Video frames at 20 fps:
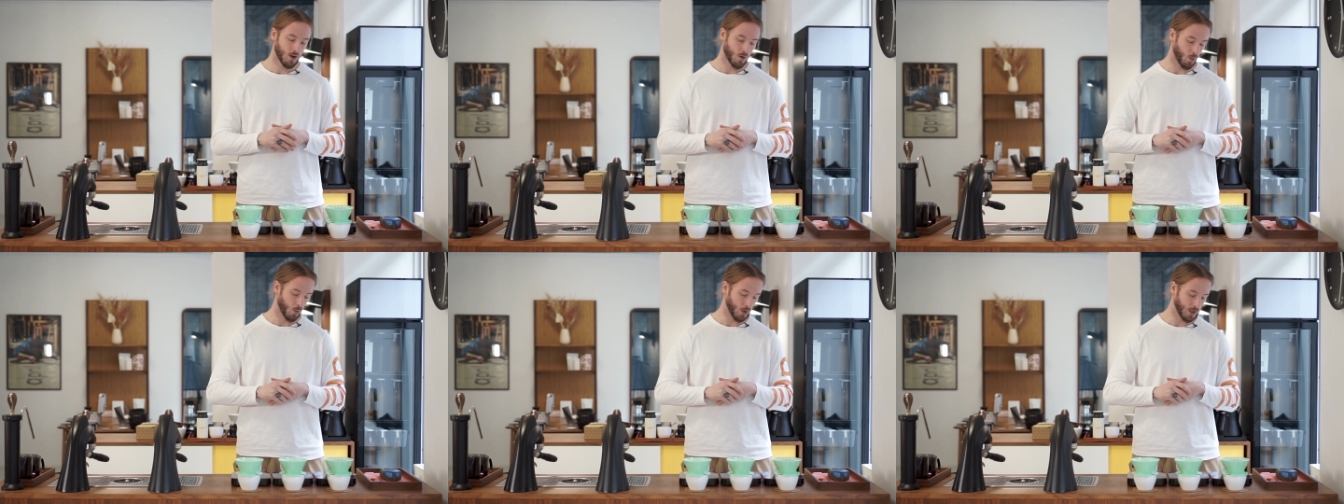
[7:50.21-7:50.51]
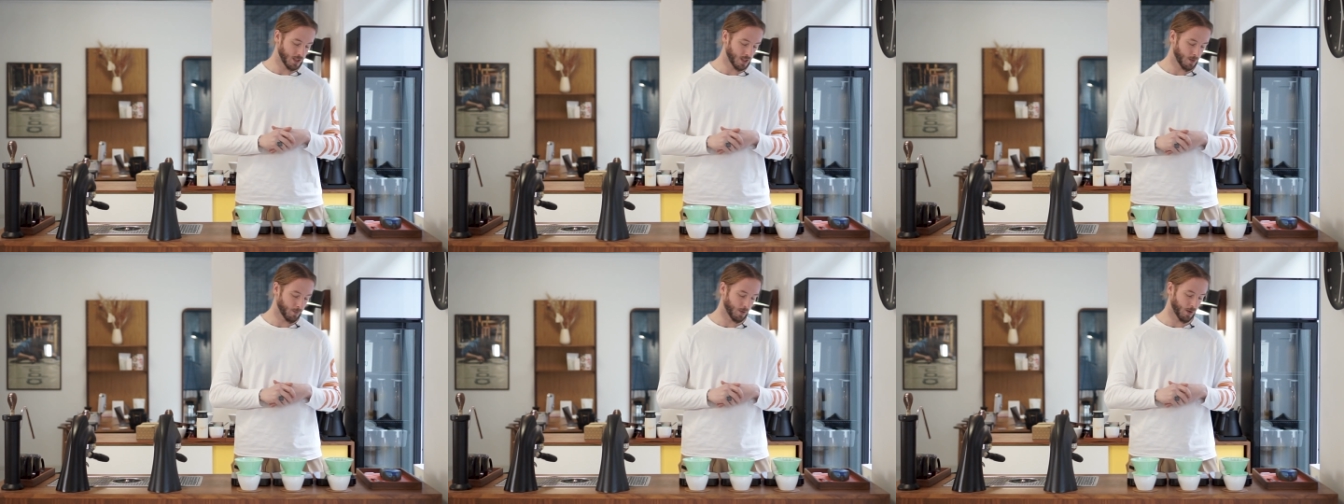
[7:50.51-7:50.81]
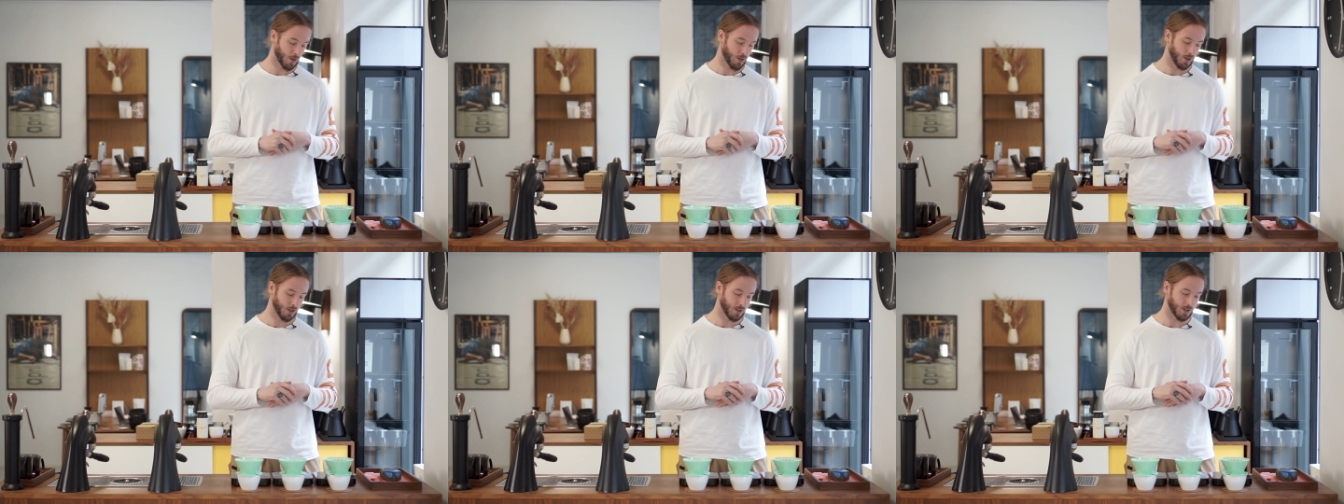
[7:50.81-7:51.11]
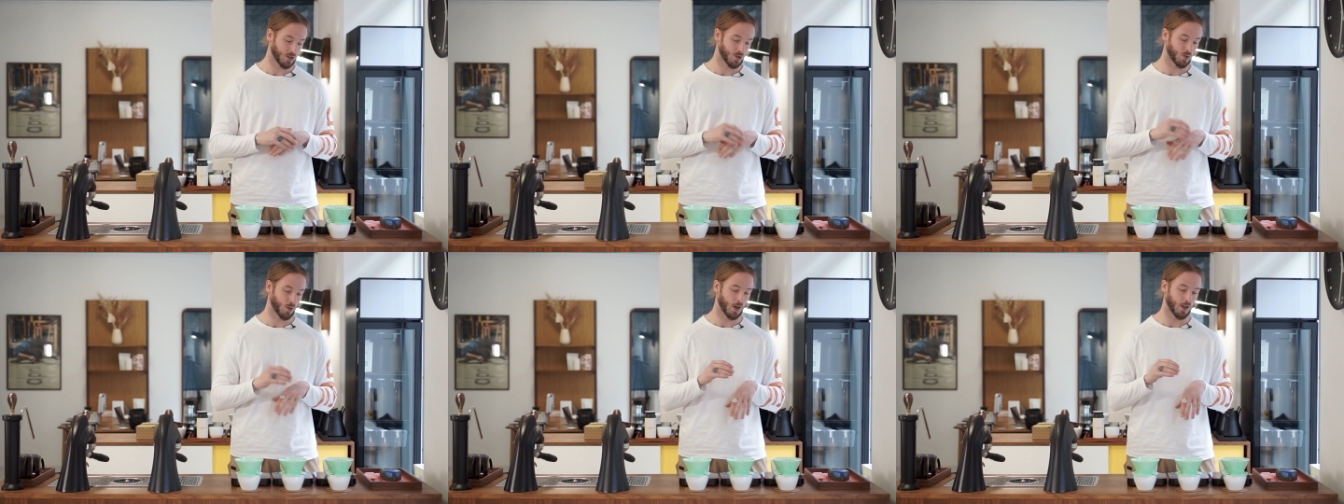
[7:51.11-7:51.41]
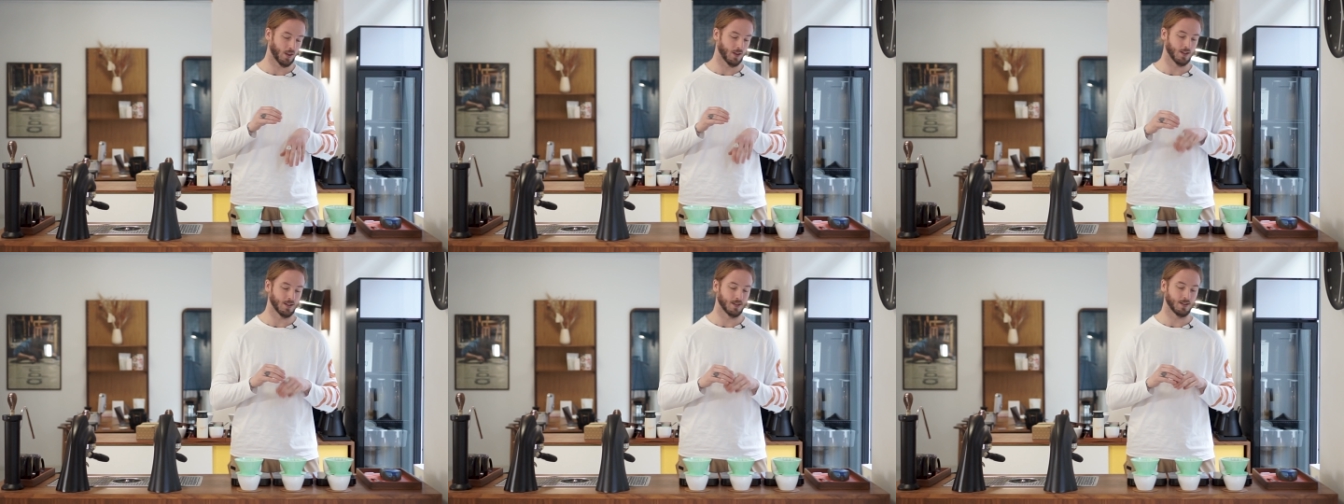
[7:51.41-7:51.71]
We simply think the
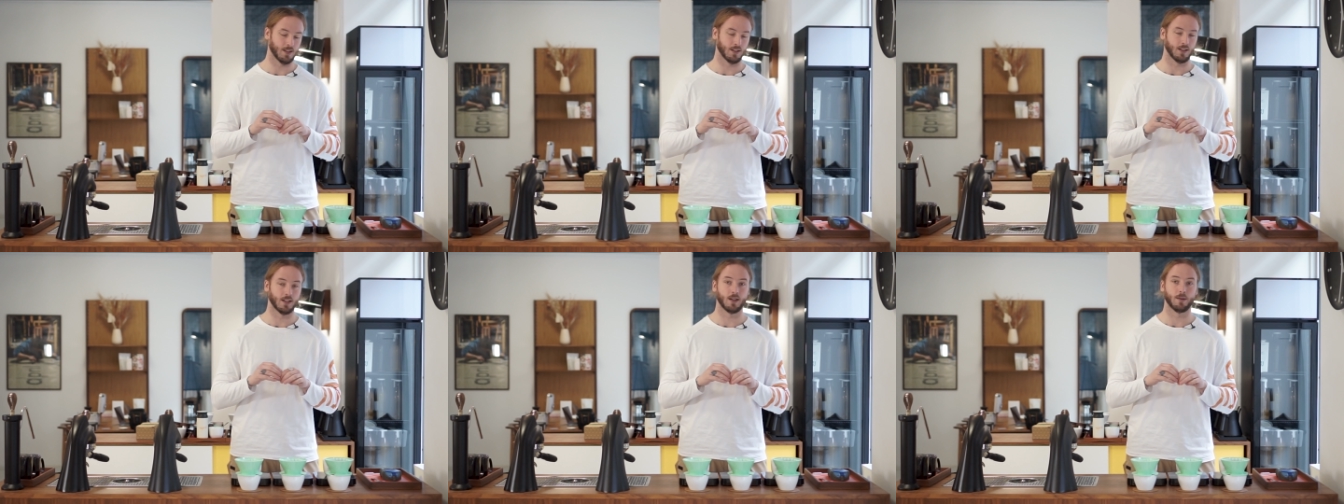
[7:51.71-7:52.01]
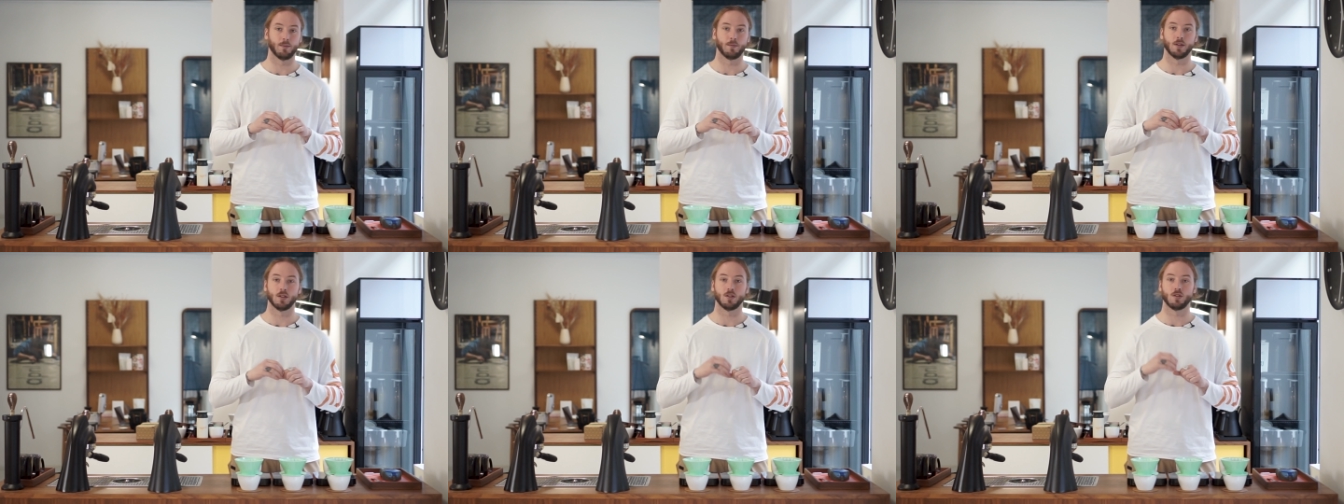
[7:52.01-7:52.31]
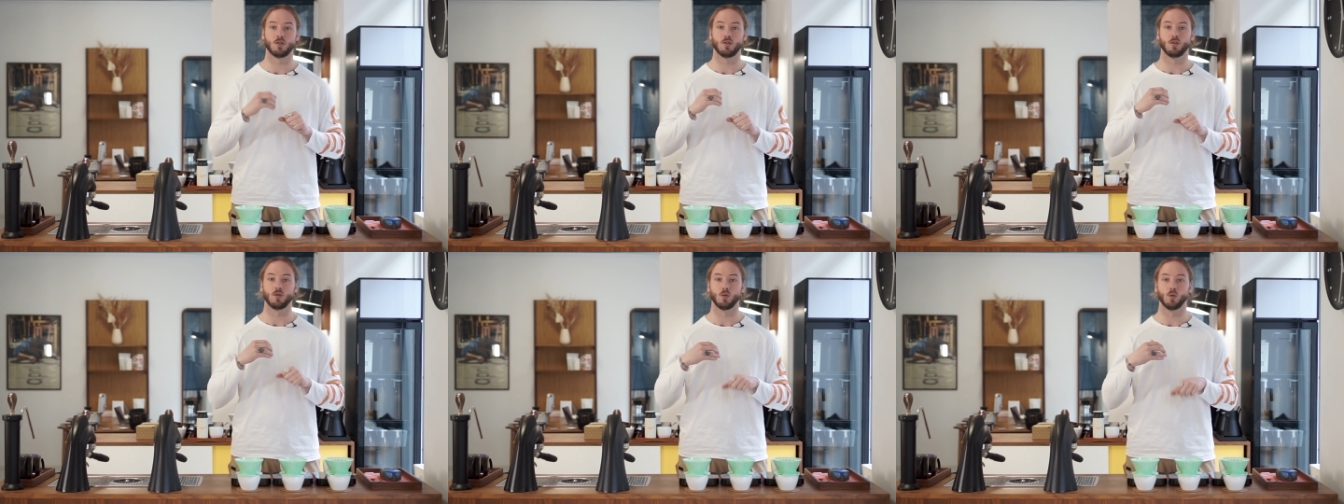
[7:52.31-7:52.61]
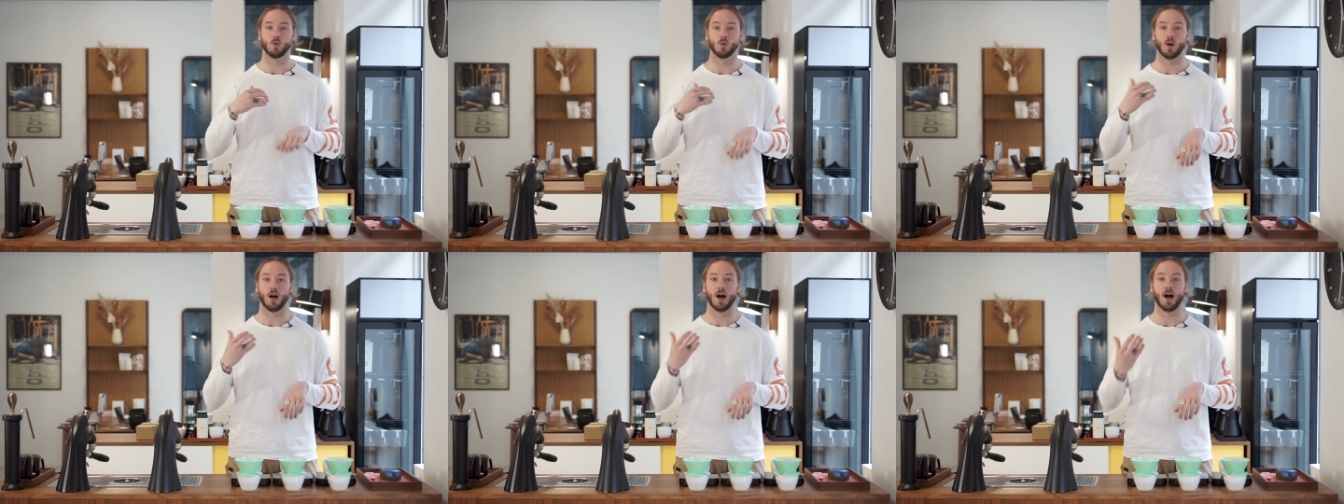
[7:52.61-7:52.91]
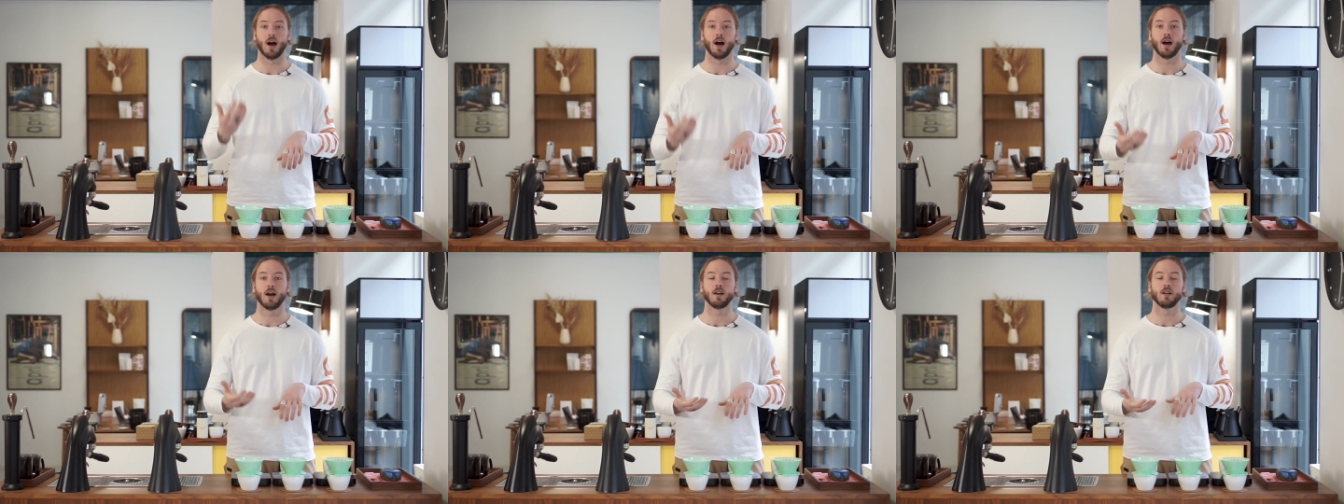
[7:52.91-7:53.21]
strength is a little bit too
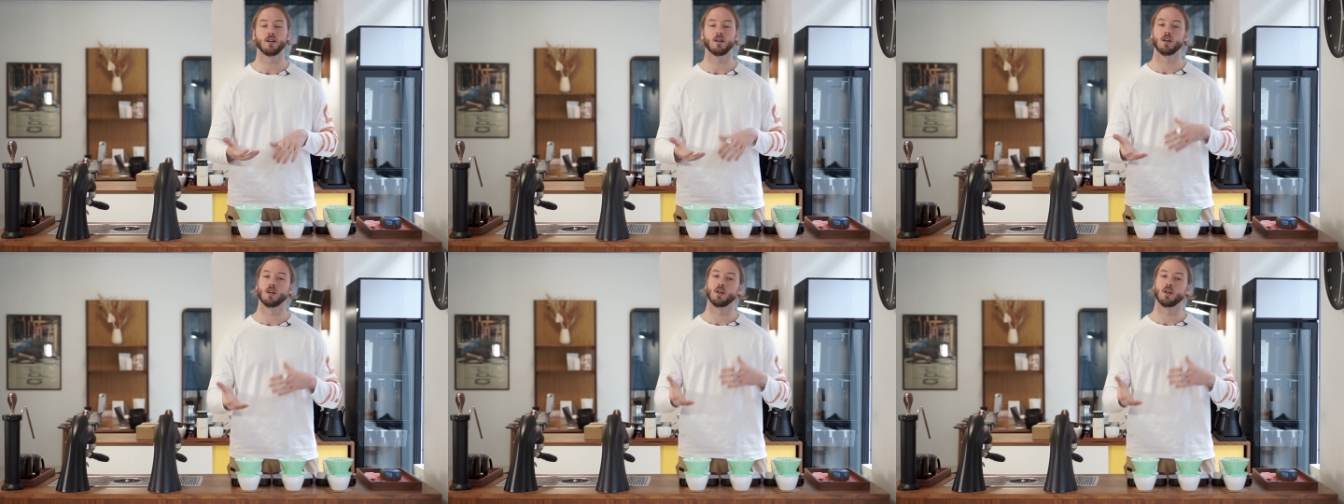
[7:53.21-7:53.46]
high,